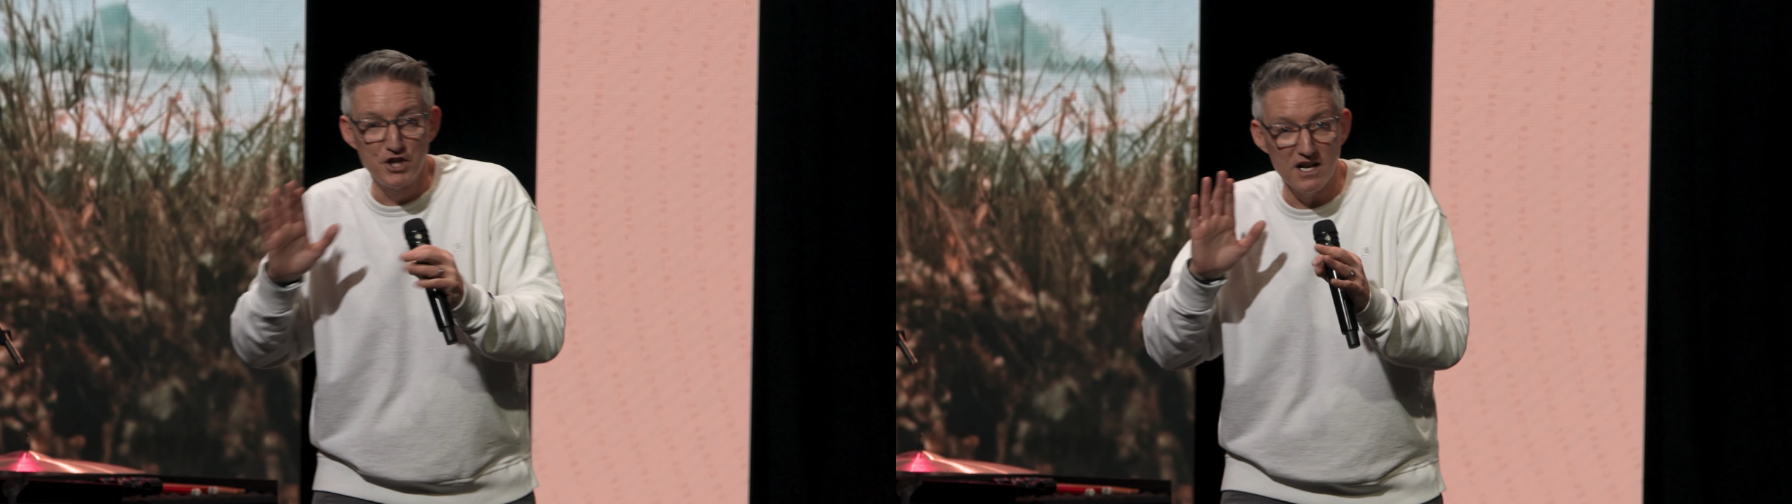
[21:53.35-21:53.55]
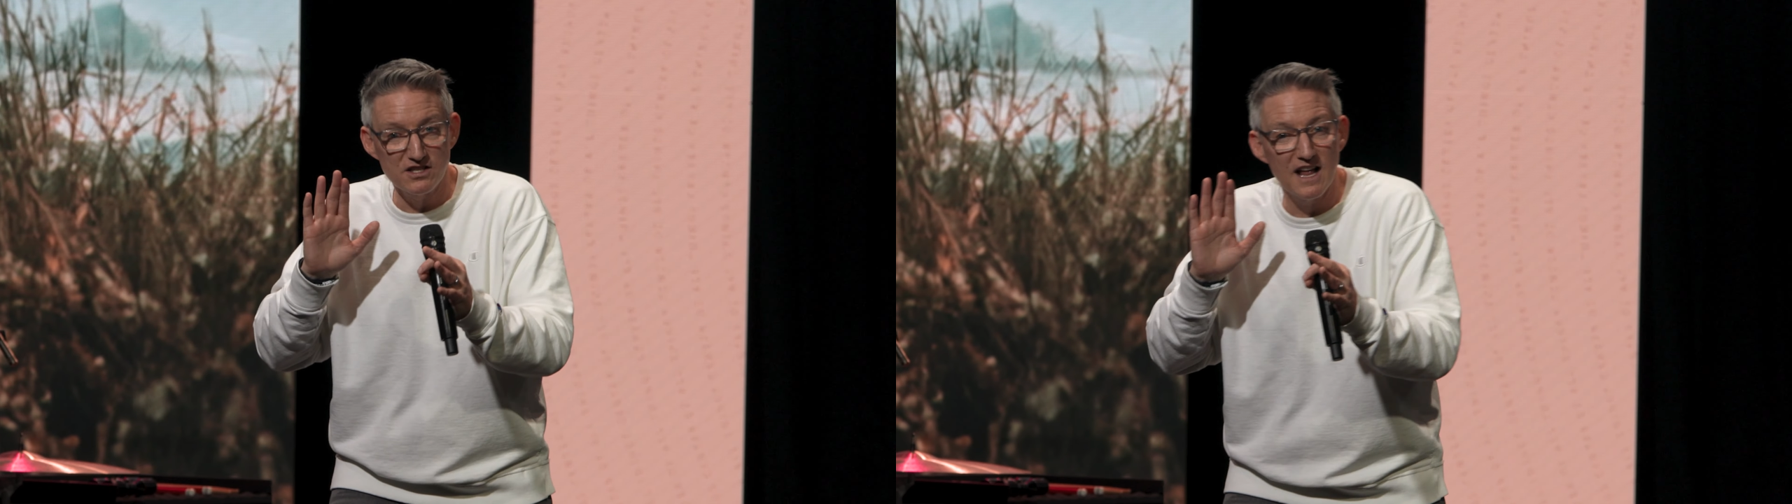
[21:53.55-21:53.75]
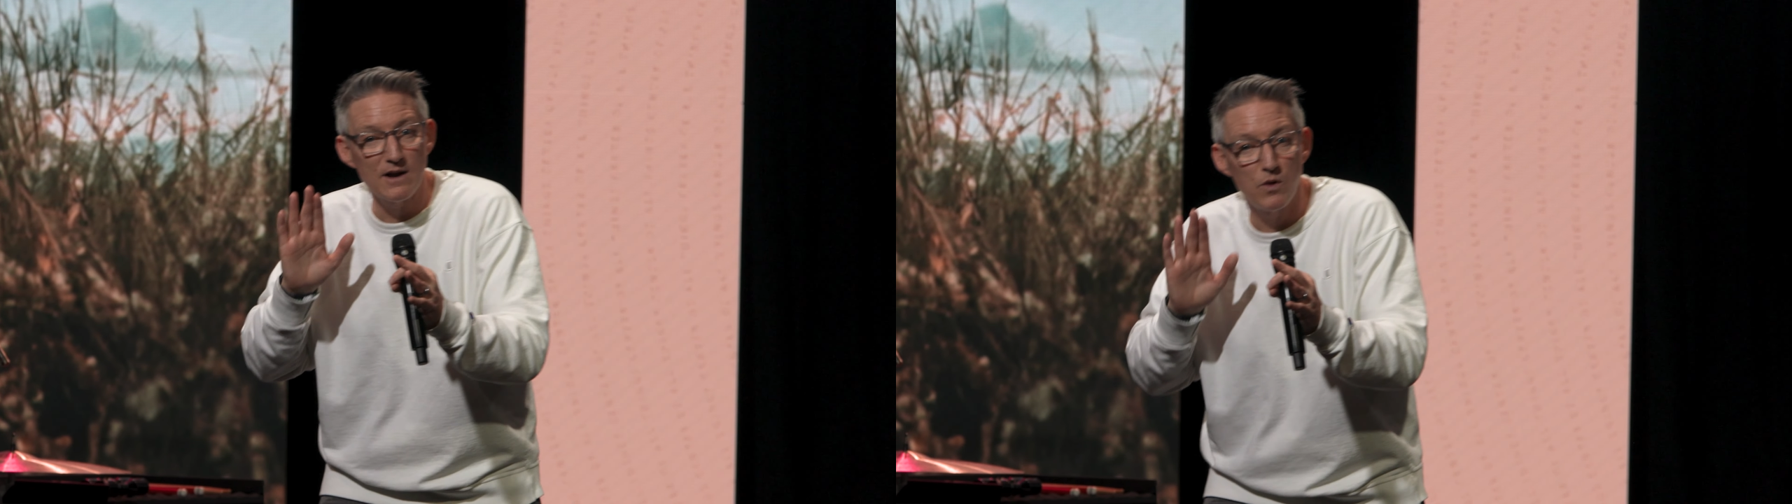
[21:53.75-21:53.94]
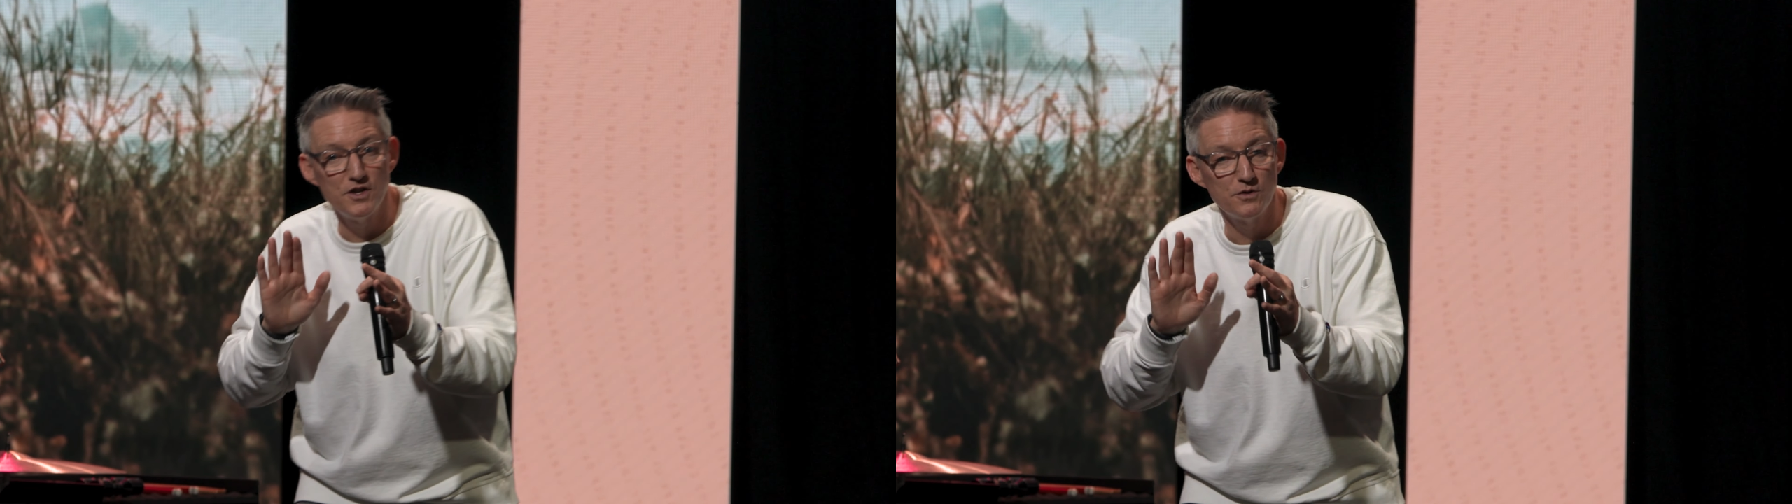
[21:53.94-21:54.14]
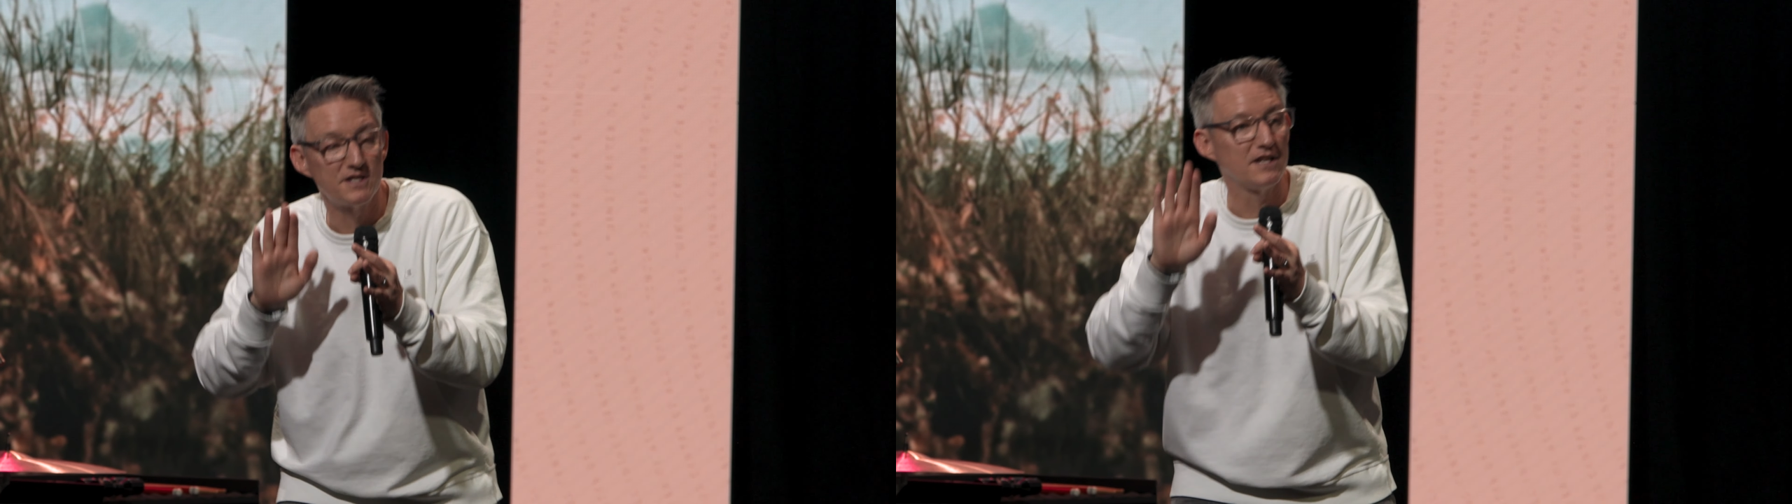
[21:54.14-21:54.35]
Just like when
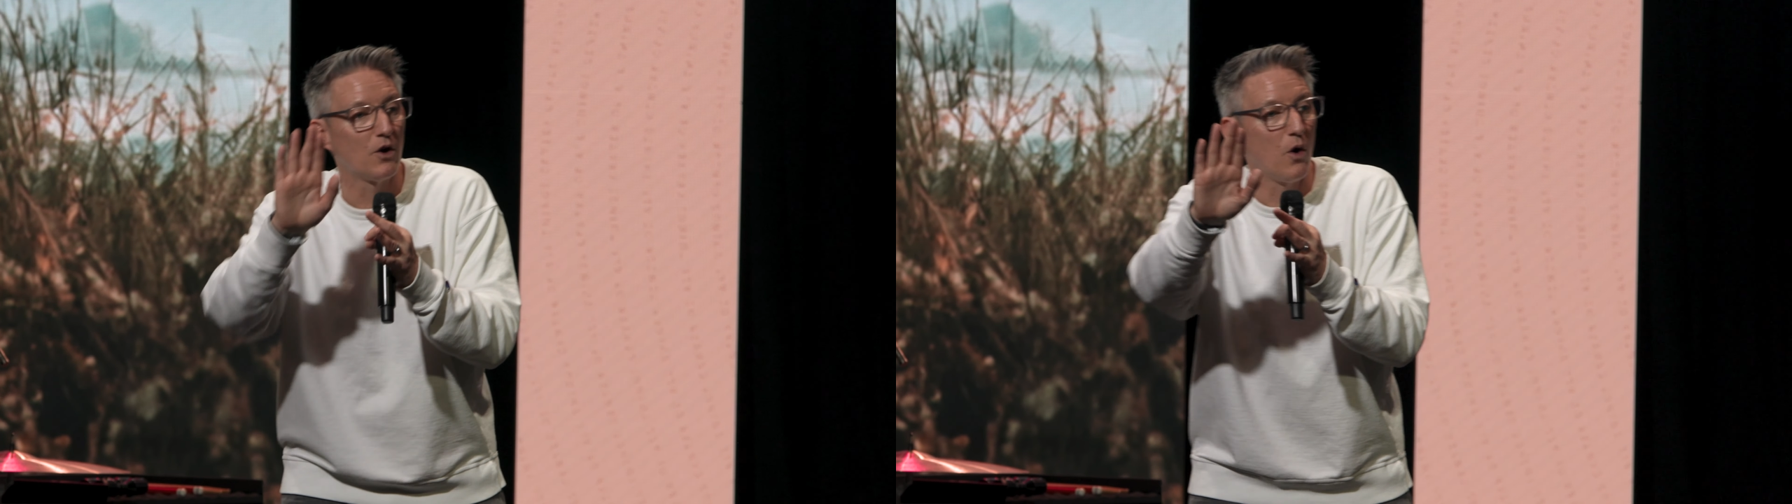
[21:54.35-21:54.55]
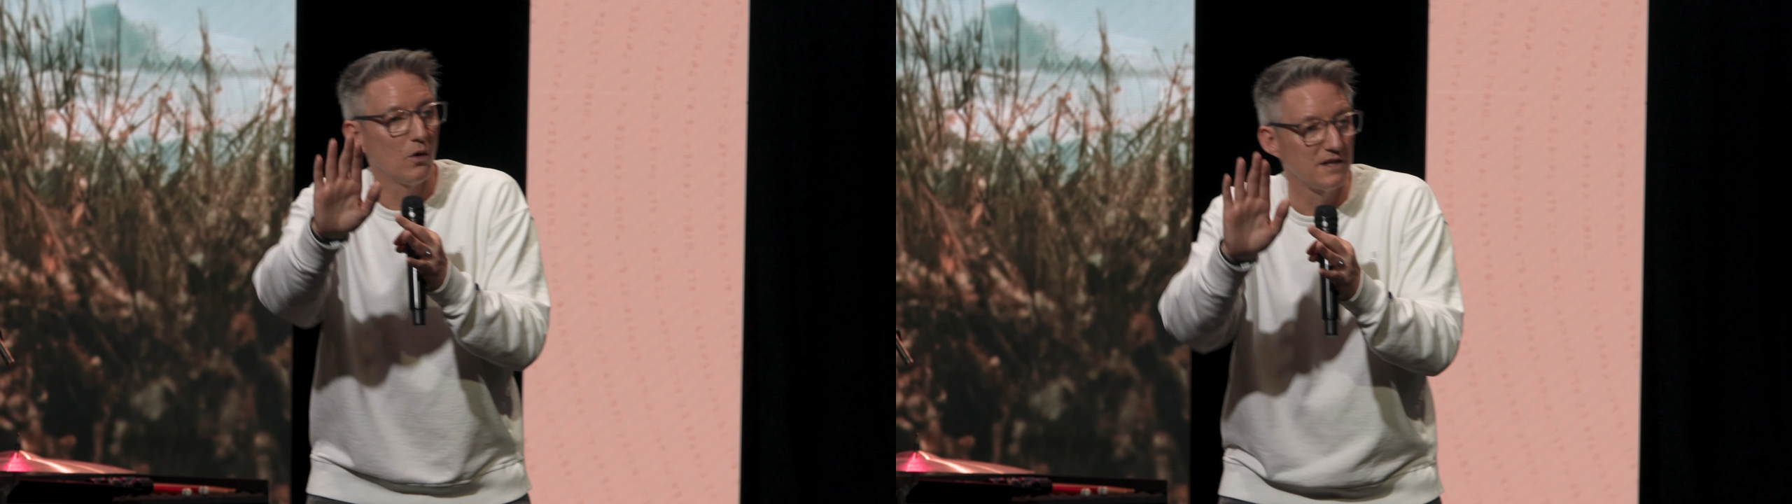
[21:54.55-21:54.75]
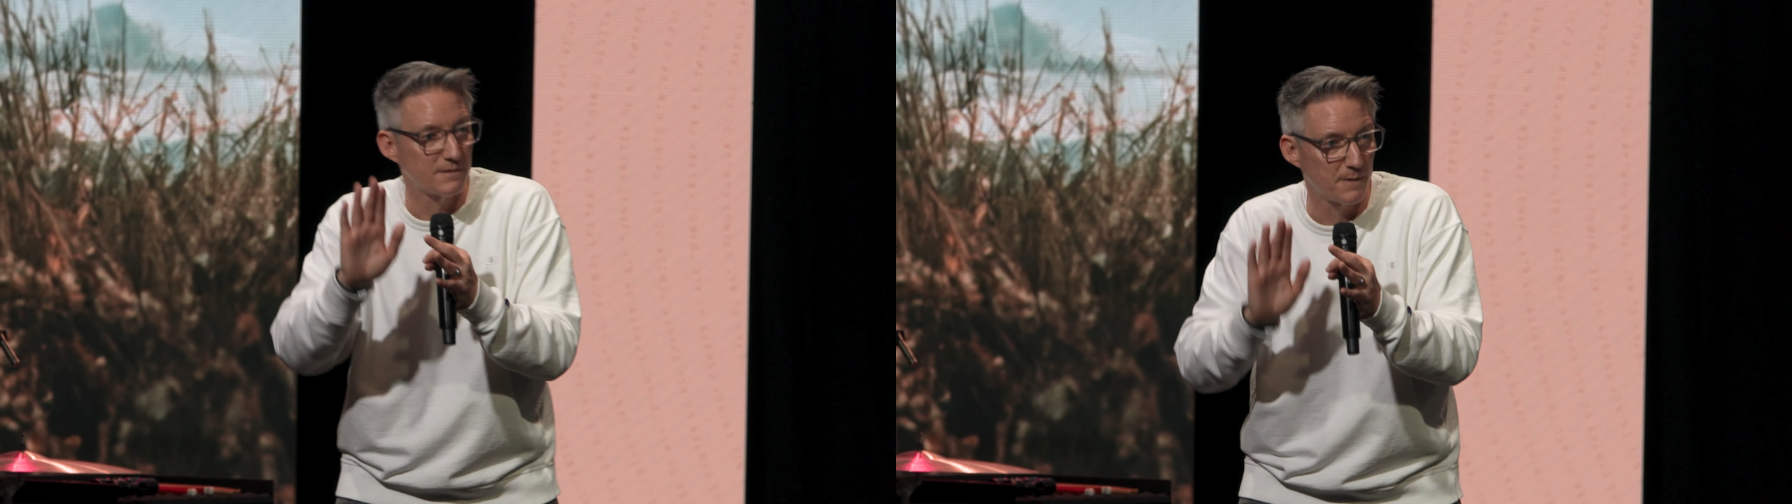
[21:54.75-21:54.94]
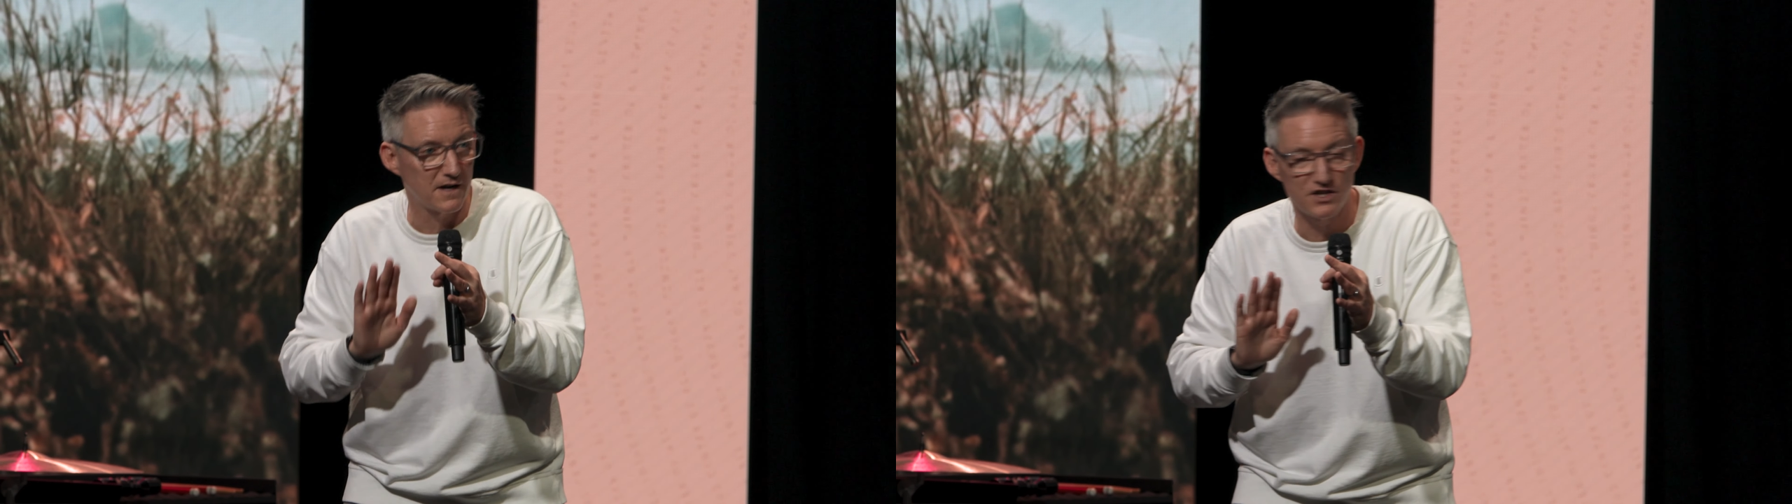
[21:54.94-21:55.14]
you see the Holy Spirit,